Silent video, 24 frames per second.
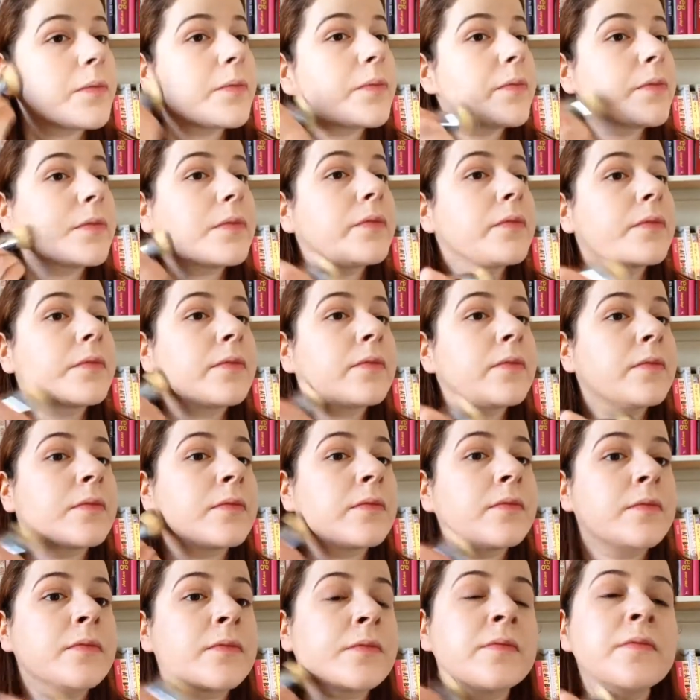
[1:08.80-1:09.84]
over my
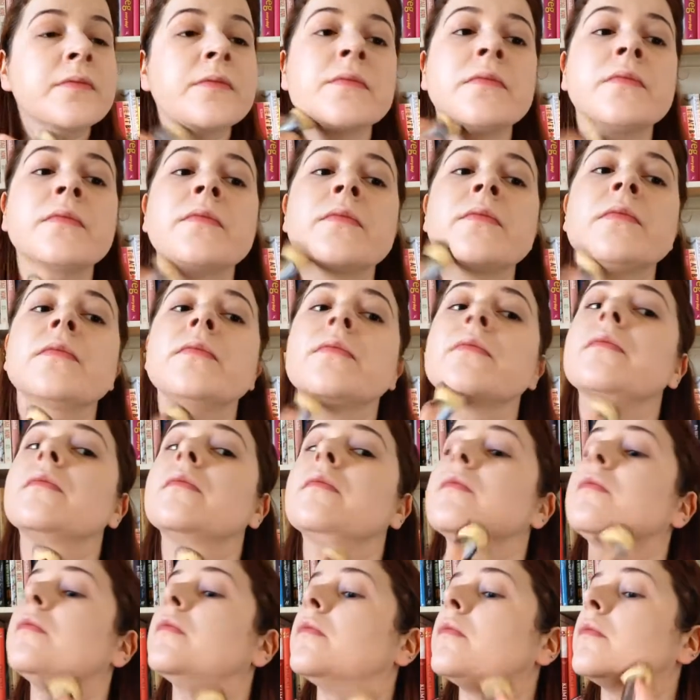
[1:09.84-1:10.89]
complexion.
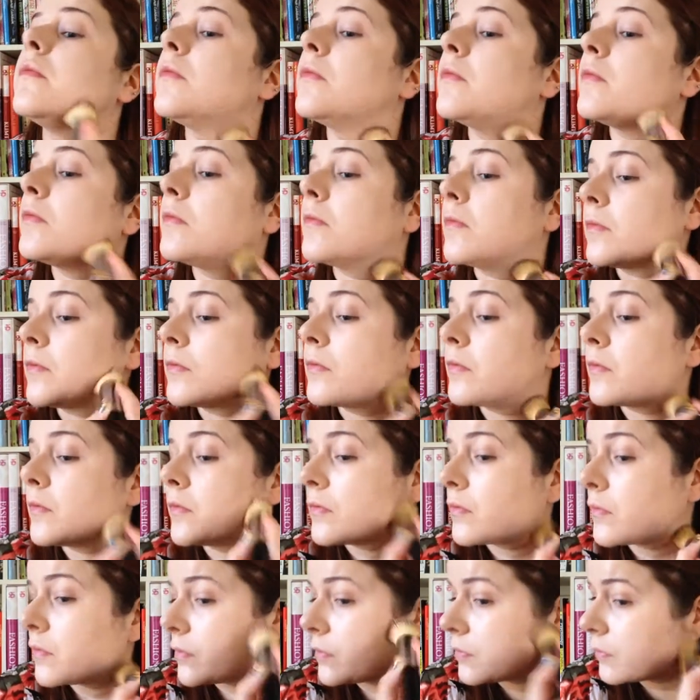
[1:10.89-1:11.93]
I really like the
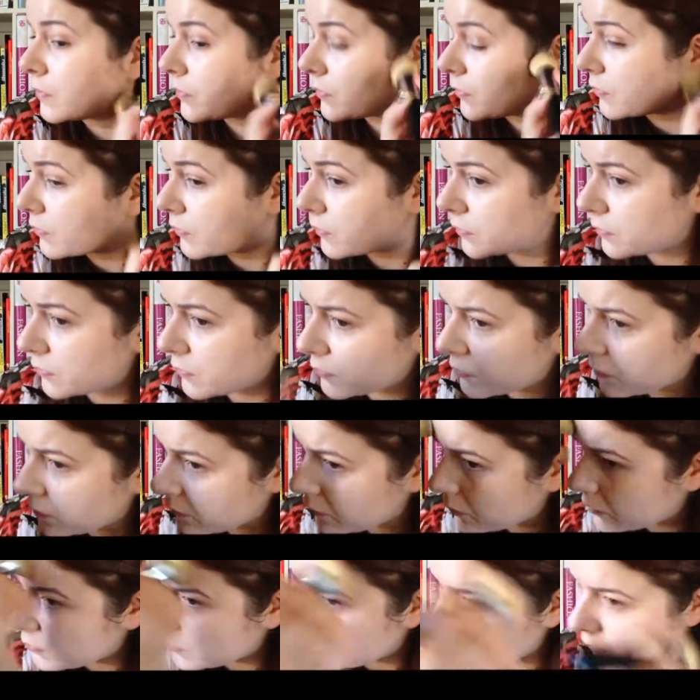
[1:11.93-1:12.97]
coverage of this
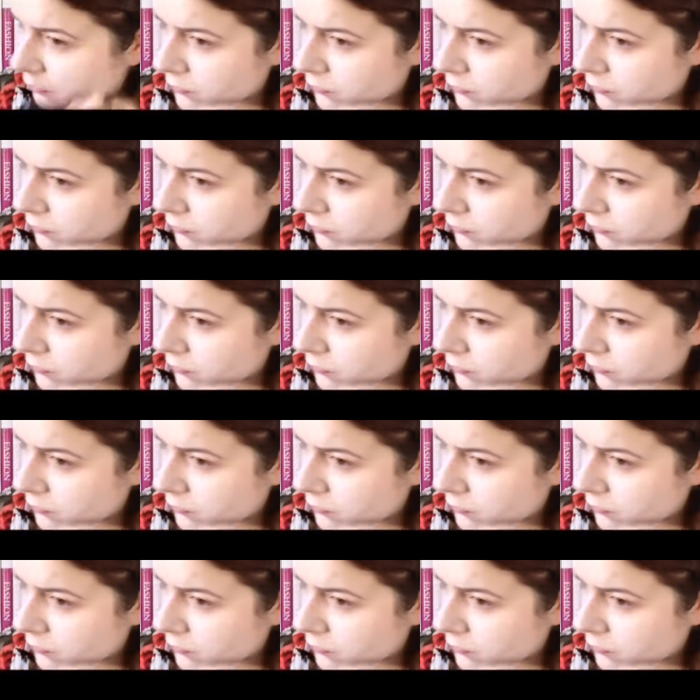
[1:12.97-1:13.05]
foundation.